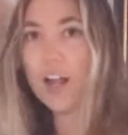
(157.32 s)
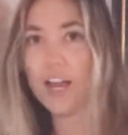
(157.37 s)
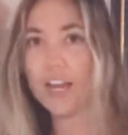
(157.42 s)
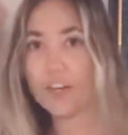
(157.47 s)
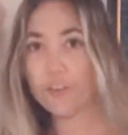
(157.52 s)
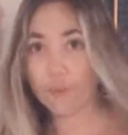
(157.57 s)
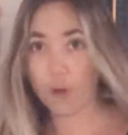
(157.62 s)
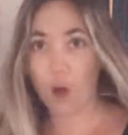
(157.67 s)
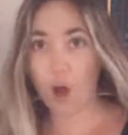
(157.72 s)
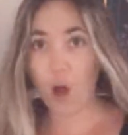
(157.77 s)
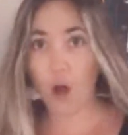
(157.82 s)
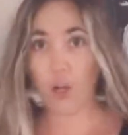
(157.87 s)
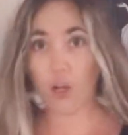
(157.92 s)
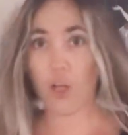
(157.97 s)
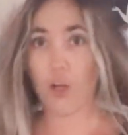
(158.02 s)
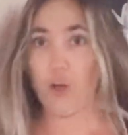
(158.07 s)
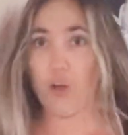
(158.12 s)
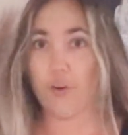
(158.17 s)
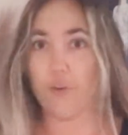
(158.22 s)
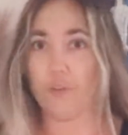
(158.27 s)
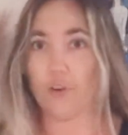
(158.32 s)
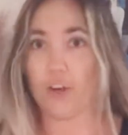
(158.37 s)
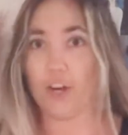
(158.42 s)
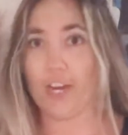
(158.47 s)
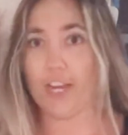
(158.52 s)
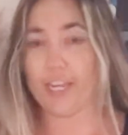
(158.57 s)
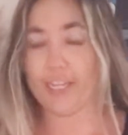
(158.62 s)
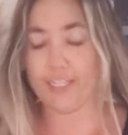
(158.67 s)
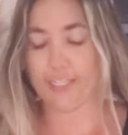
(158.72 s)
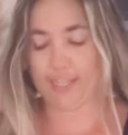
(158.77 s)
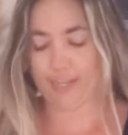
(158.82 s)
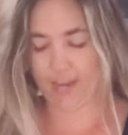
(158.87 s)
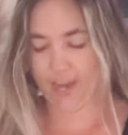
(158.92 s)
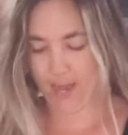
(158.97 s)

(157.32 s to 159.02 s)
kind of all over it.